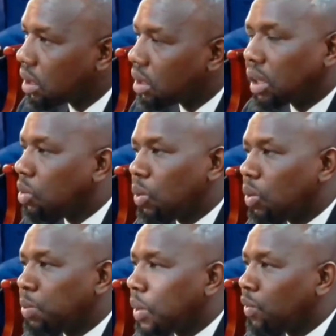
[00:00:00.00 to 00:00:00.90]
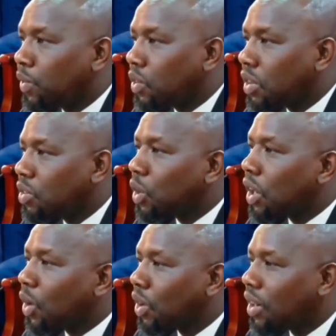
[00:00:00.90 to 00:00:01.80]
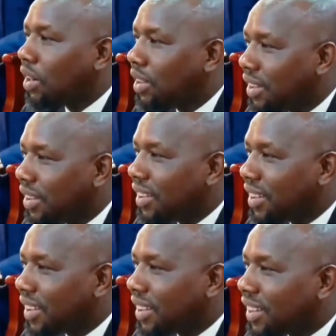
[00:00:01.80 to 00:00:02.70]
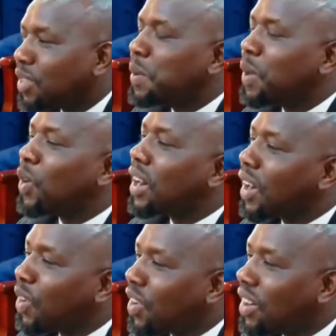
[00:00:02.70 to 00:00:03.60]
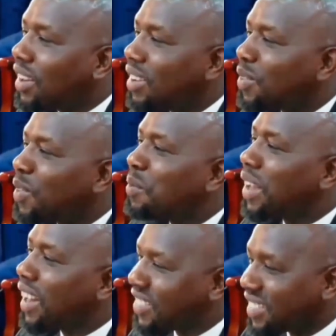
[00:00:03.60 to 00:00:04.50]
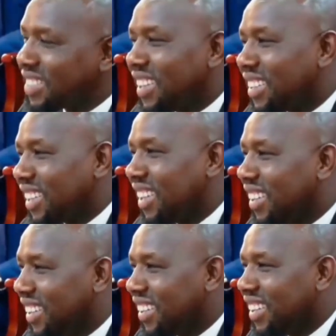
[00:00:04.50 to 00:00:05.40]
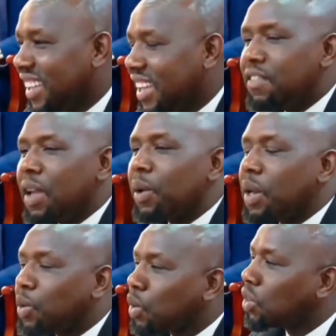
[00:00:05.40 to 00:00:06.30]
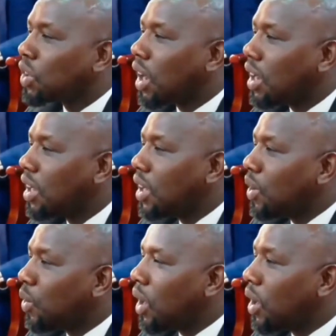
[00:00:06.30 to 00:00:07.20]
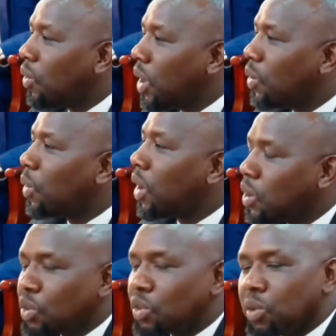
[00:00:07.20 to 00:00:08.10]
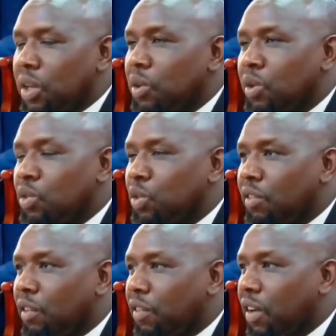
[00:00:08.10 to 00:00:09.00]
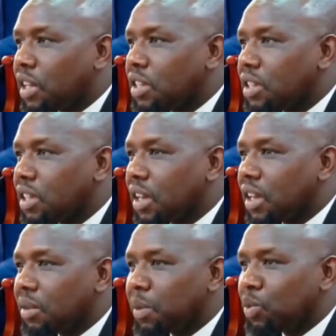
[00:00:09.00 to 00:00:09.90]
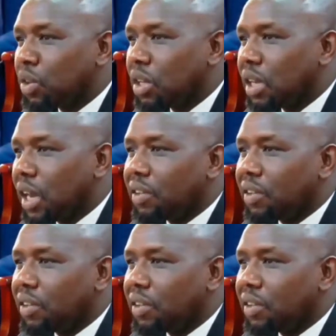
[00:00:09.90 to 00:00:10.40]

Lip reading: It has always been official. It's on record. It has been on record from when I was a senator. No, even when it was when you used to have a fight between